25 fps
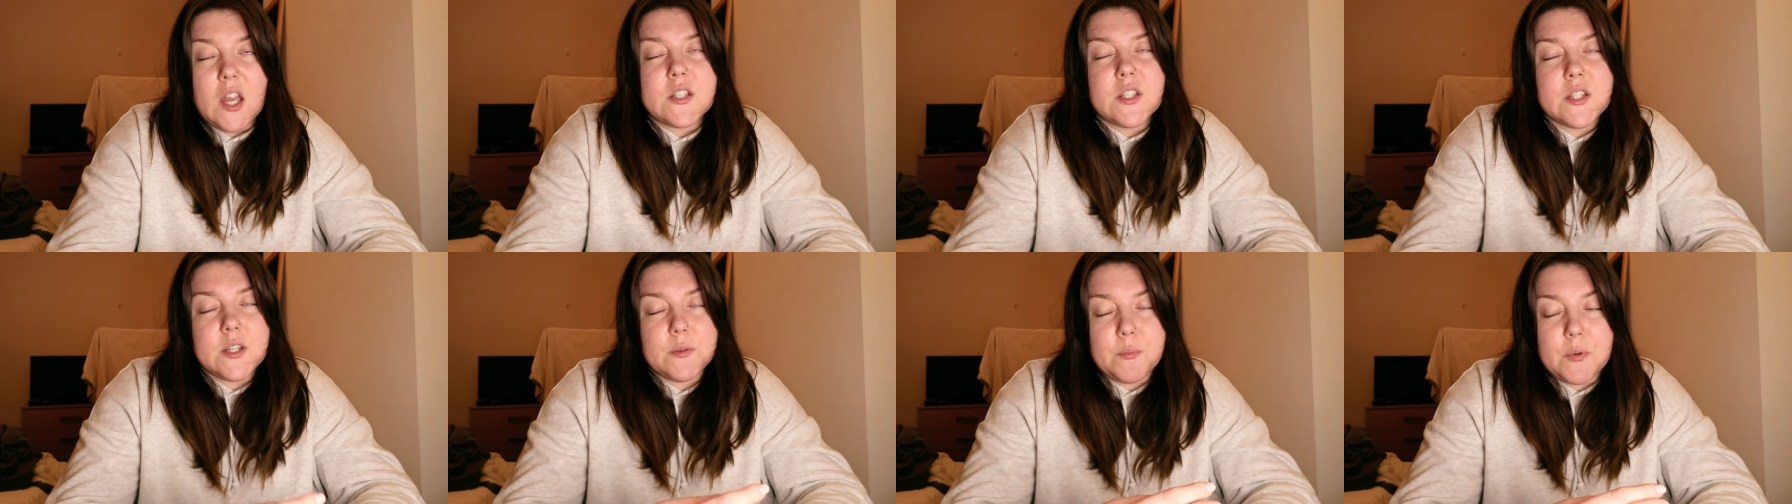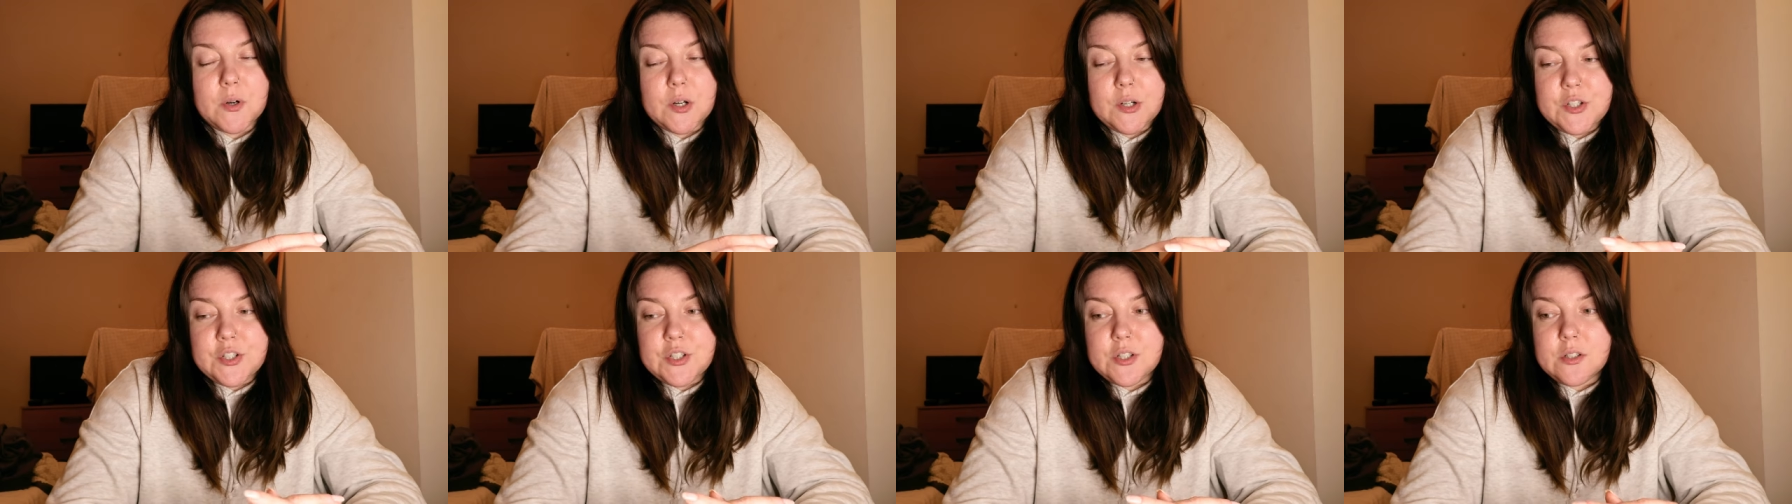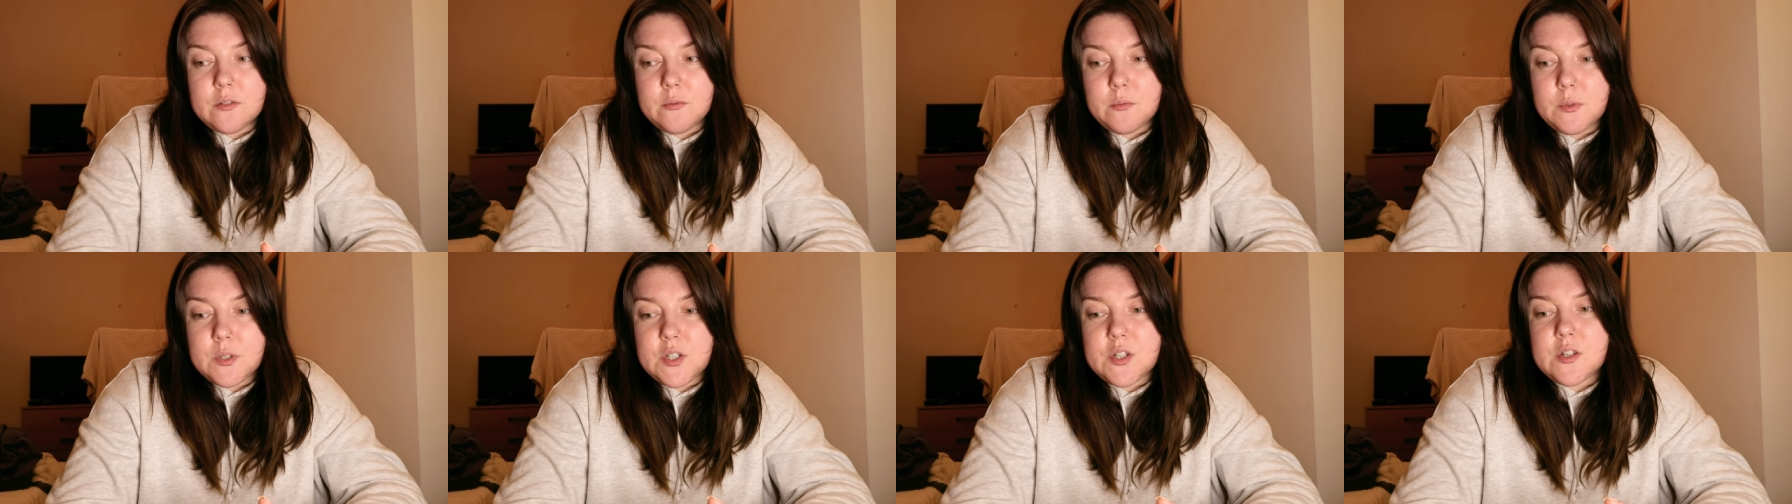
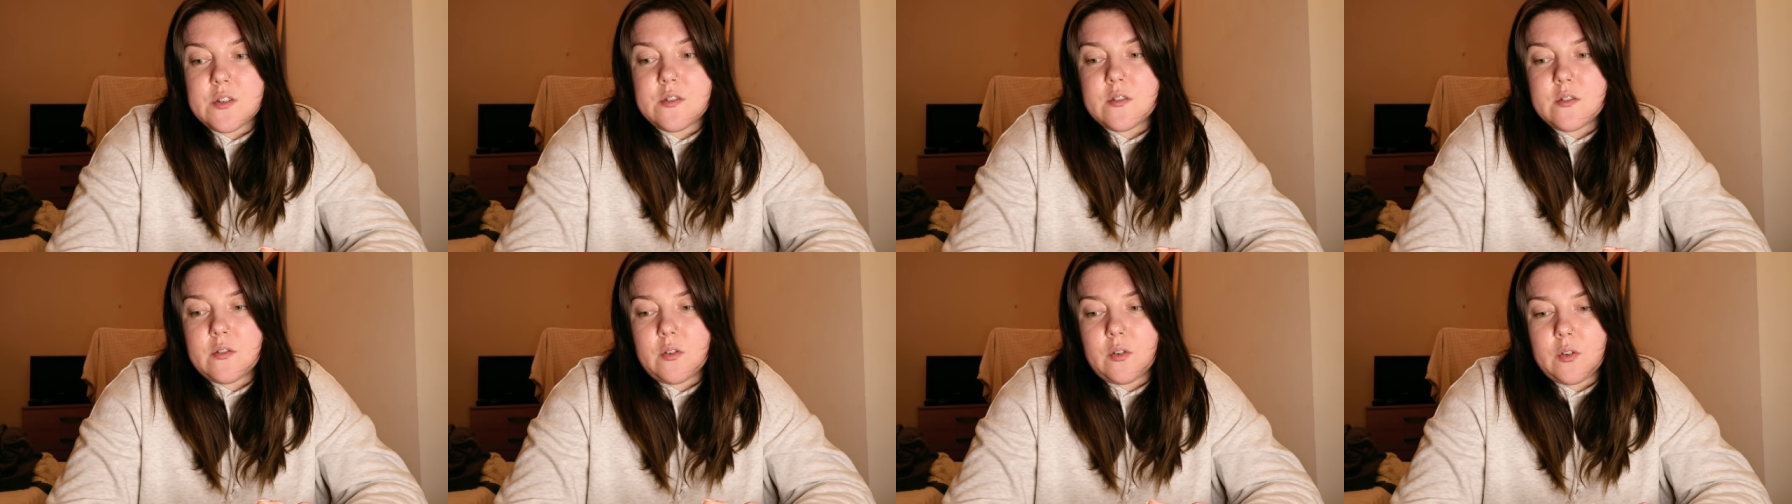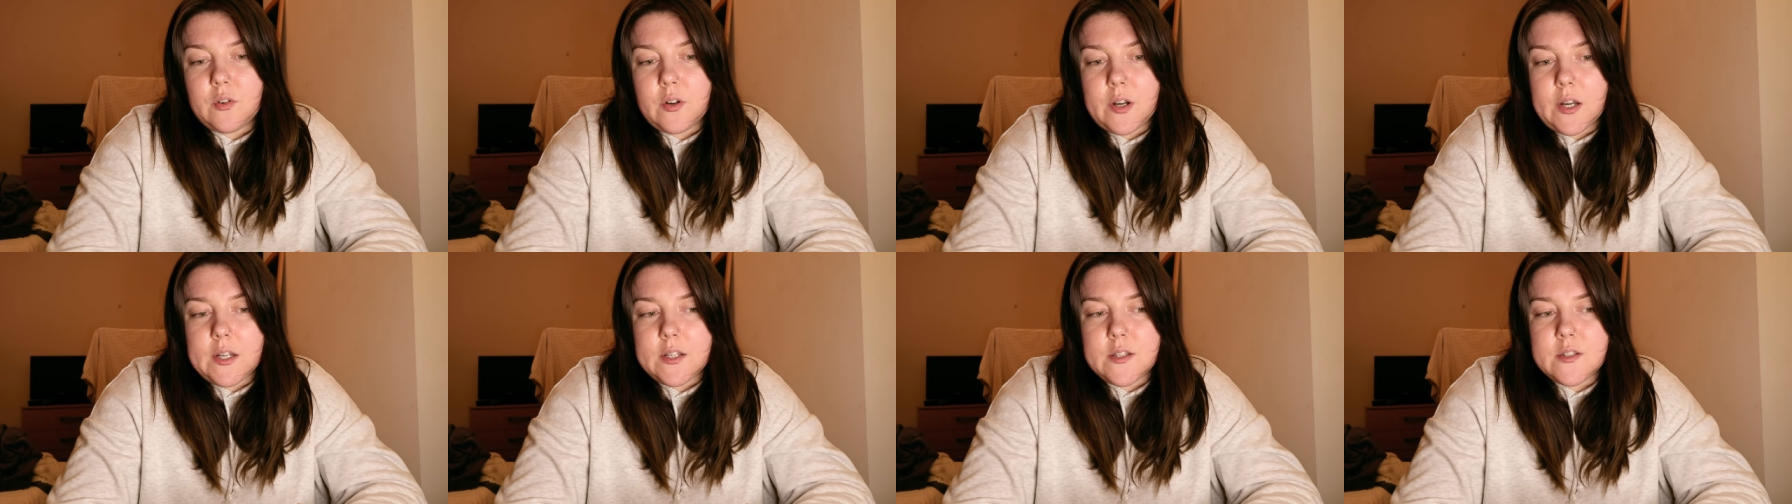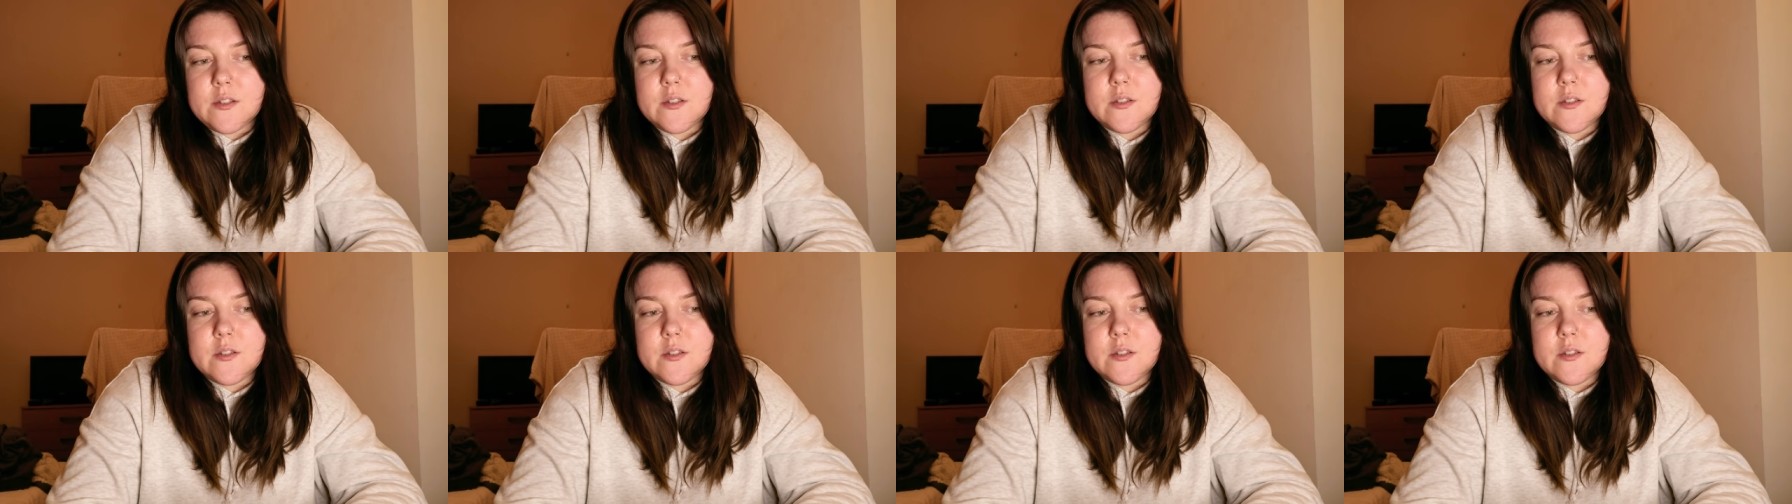depression, which is not great.